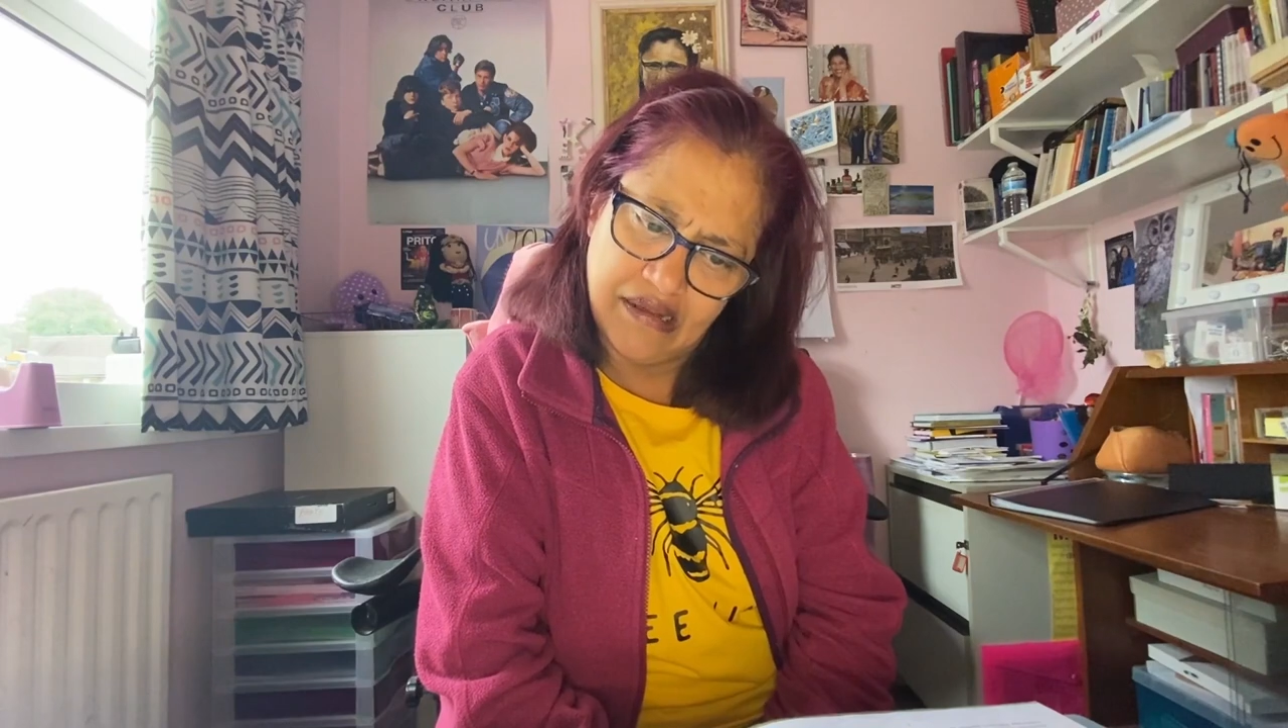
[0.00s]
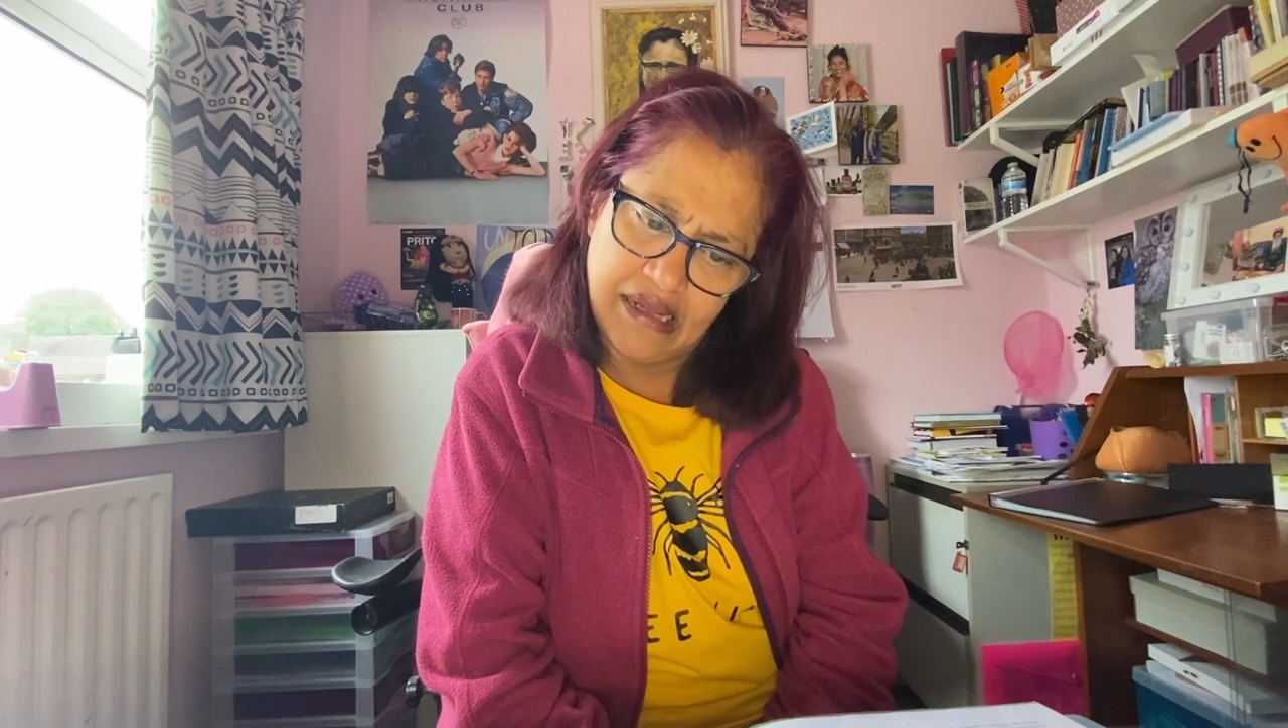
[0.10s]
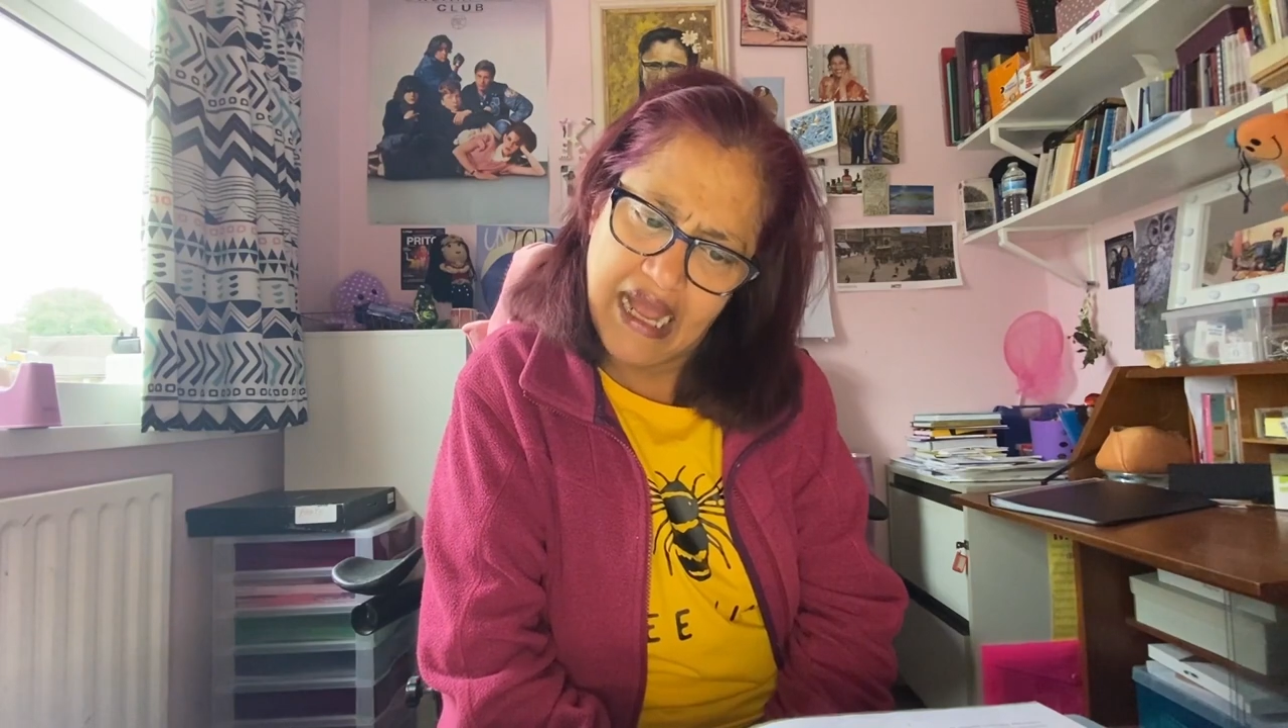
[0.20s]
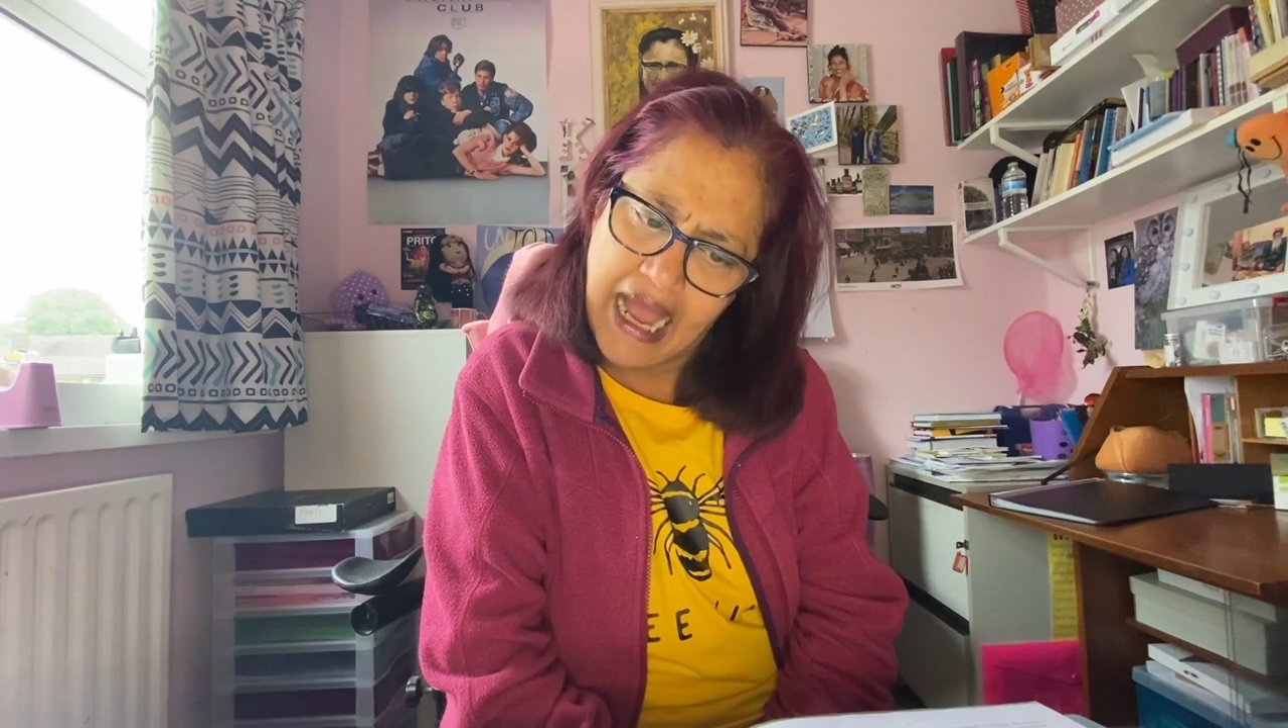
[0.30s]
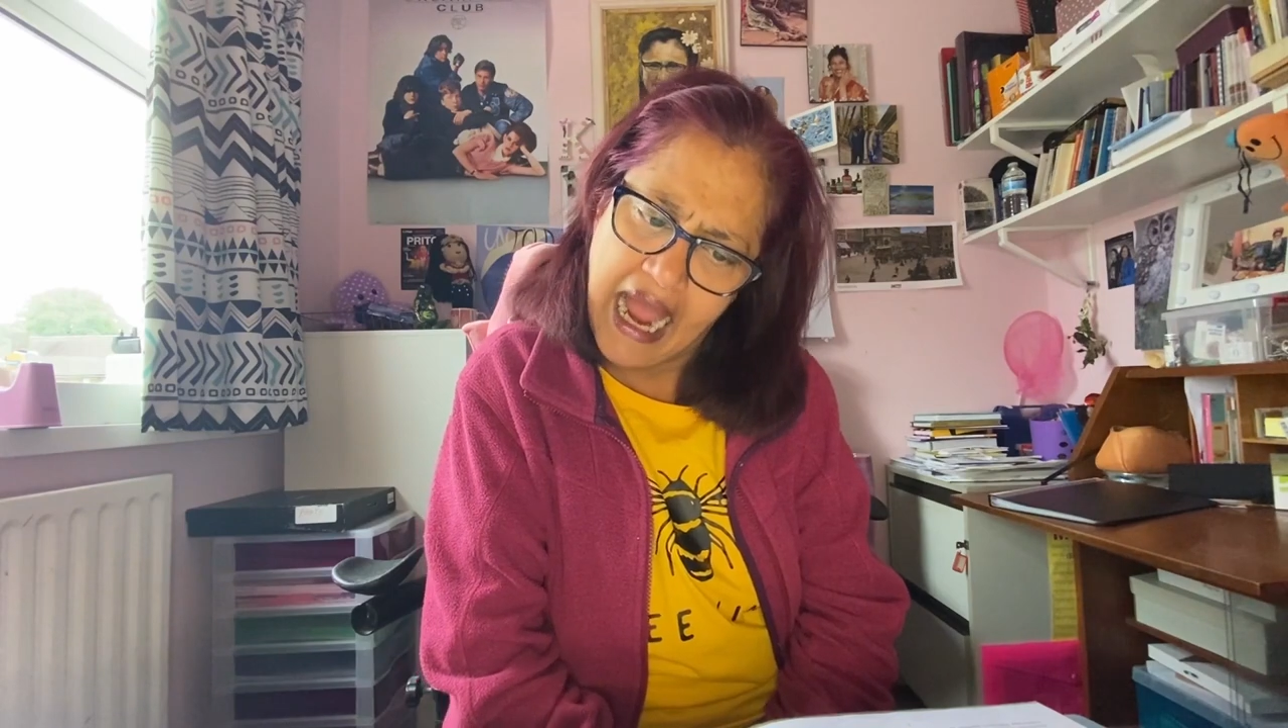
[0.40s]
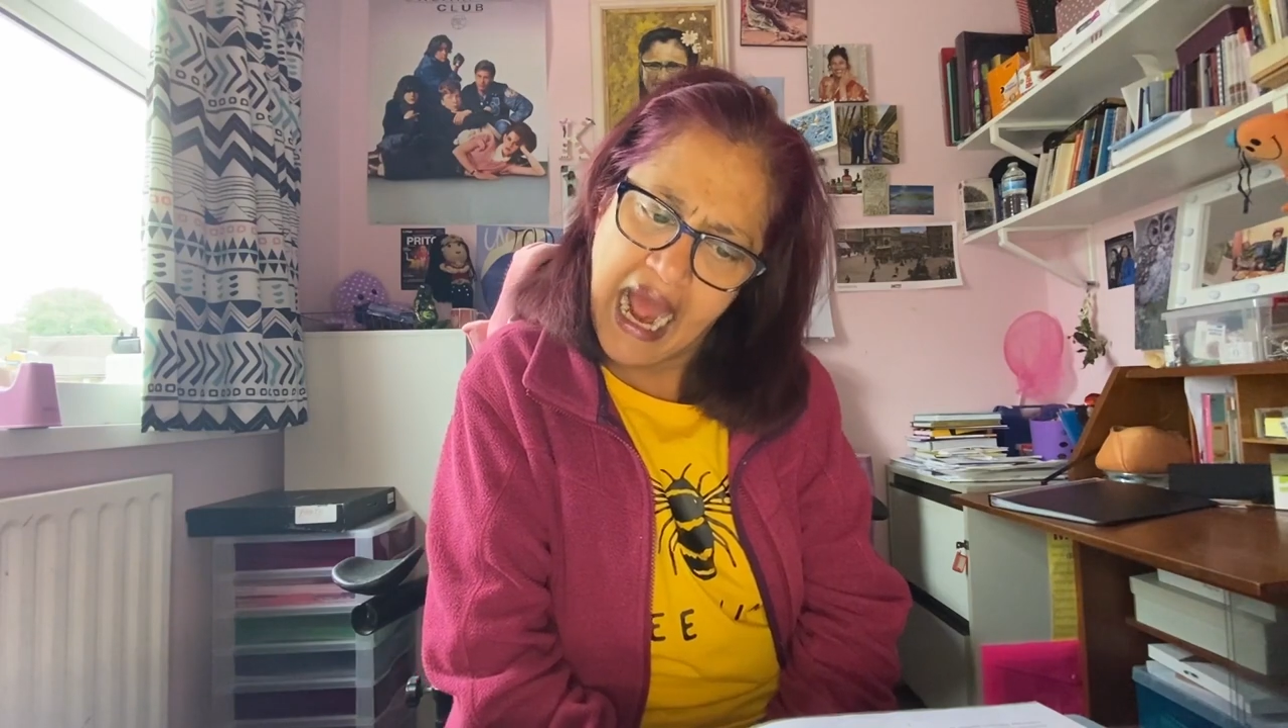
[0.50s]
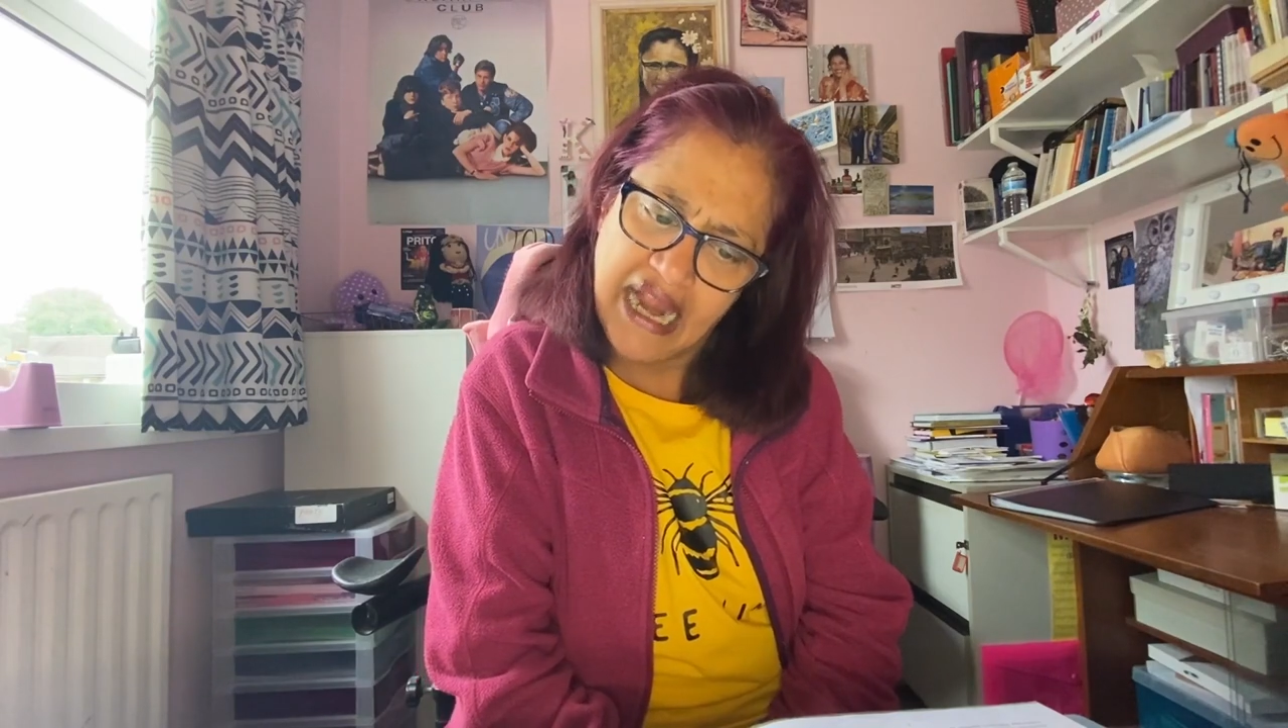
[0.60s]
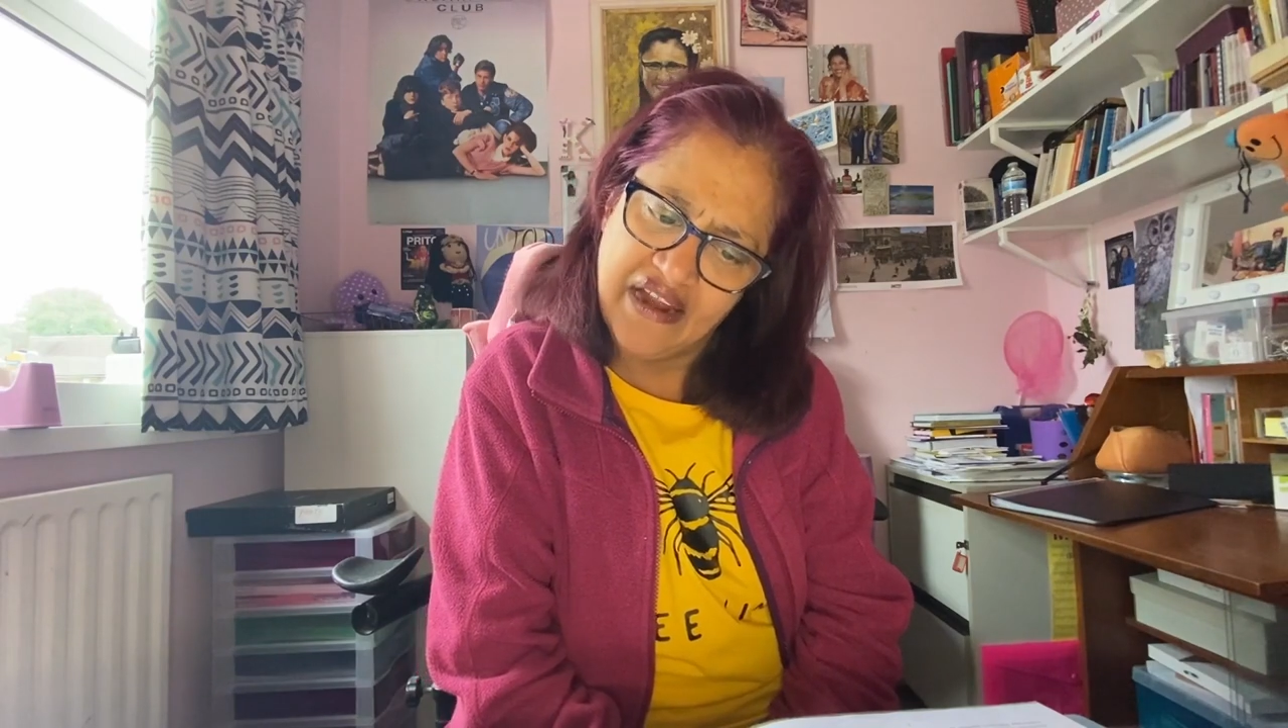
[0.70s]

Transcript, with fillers: and I